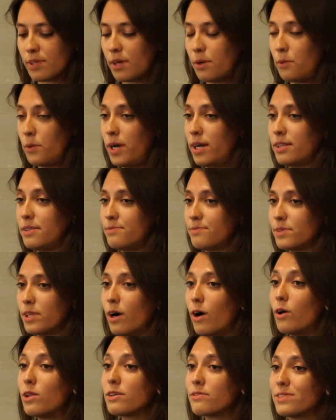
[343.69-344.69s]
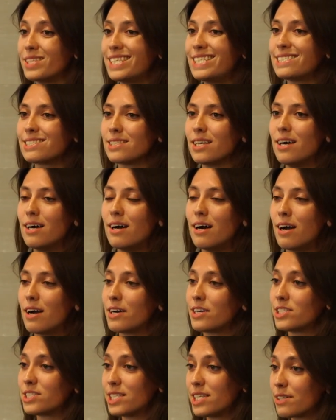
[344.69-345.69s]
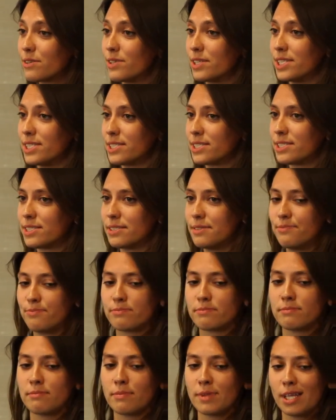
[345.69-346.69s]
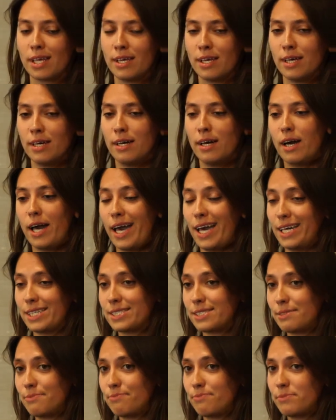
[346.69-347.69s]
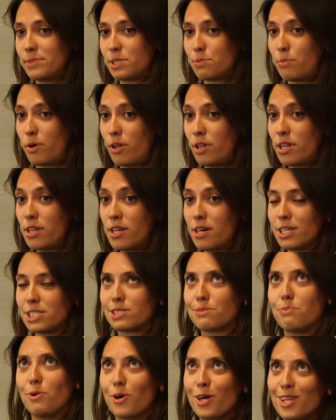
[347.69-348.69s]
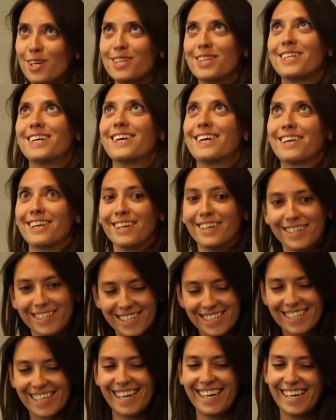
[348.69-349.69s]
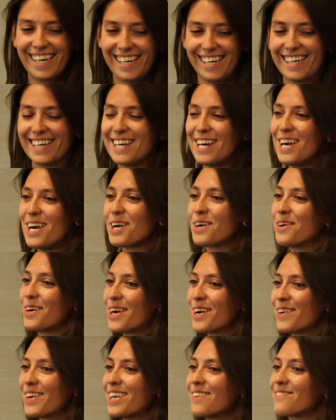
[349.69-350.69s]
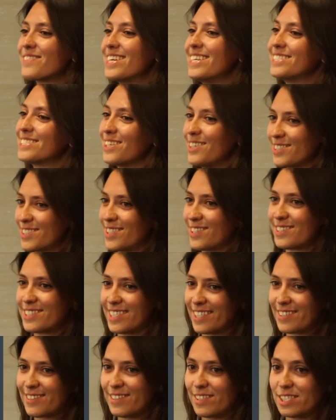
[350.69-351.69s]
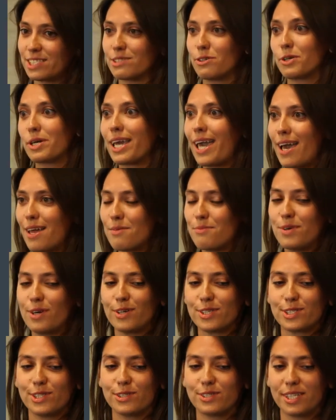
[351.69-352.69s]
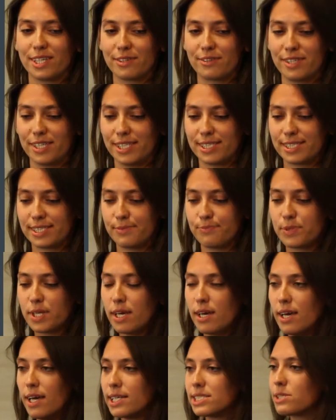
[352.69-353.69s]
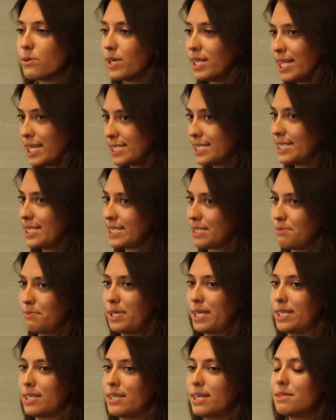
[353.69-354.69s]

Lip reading: Well, all of these are synchronous. And spoiler alert, query is also synchronous, or can be also synchronous. So what does this mean?